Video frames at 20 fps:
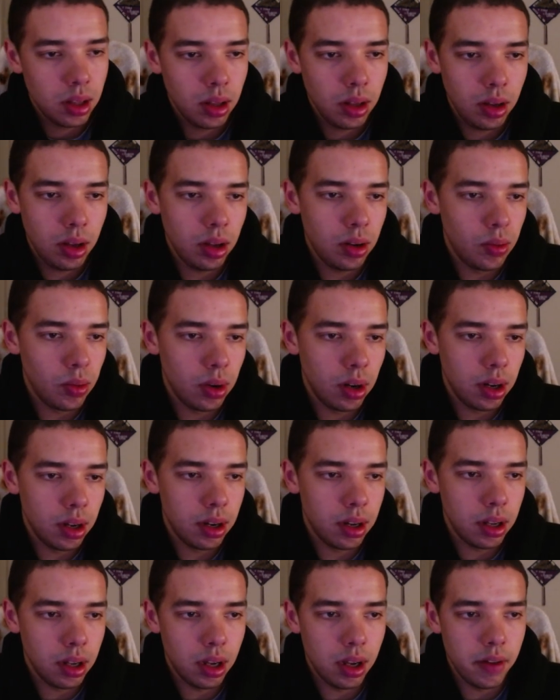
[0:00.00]
Could run
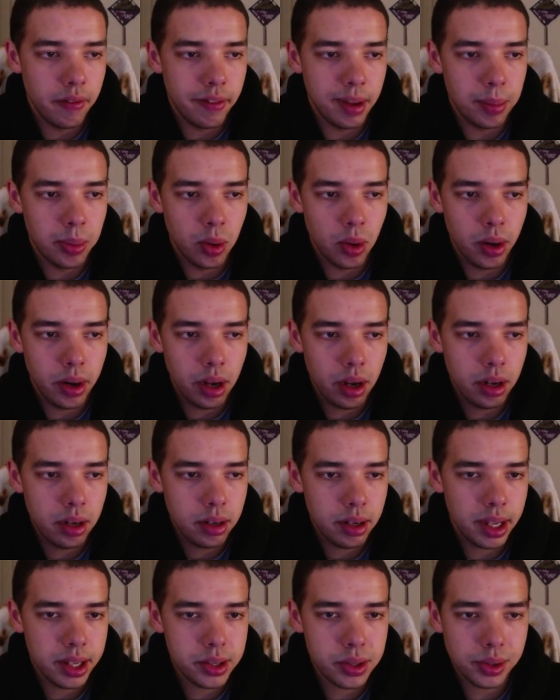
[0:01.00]
Vaporeon
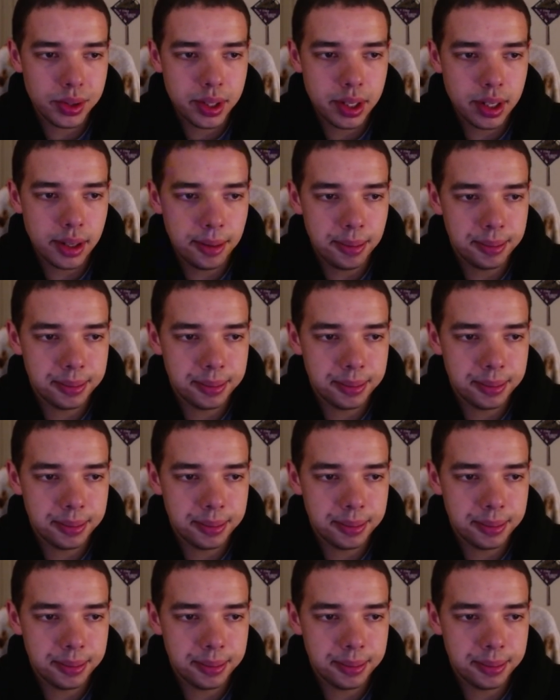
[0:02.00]
and Jolteon.